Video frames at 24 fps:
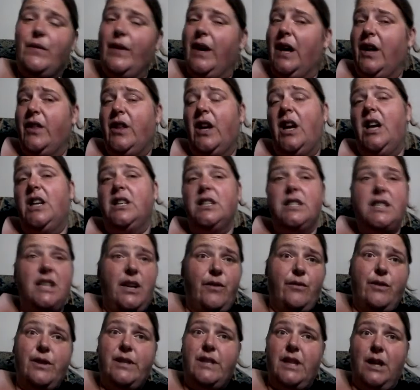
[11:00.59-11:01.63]
father, and it's
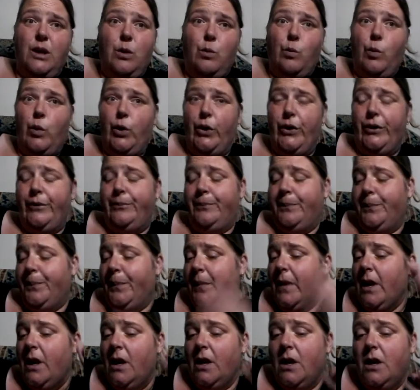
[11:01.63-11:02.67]
every second word.
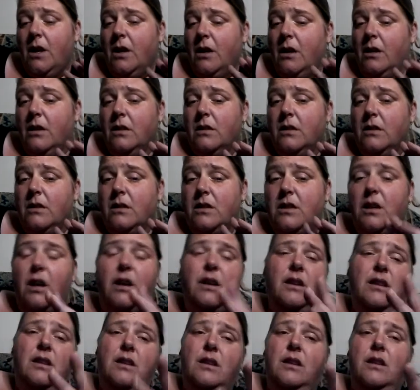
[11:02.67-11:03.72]
So
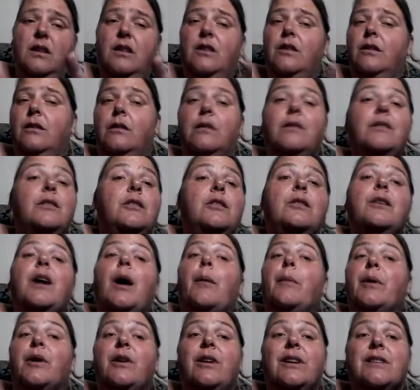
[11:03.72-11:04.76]
you
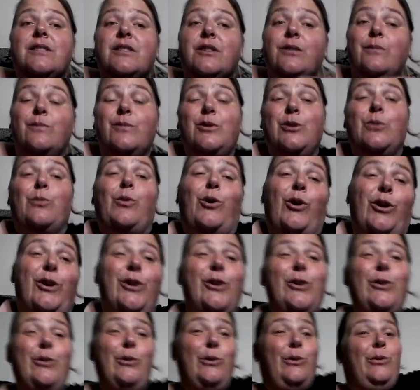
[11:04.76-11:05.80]
come accustomed to what
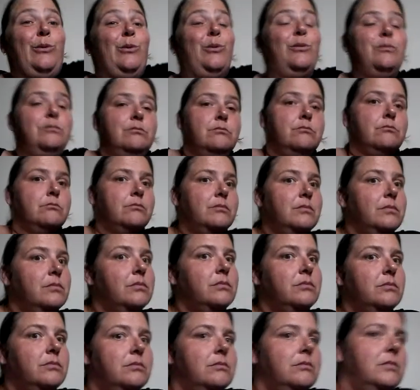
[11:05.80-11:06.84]
you
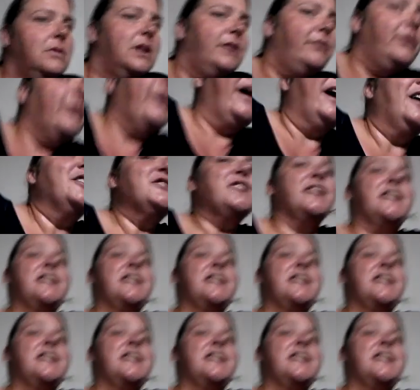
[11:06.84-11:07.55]
live around, I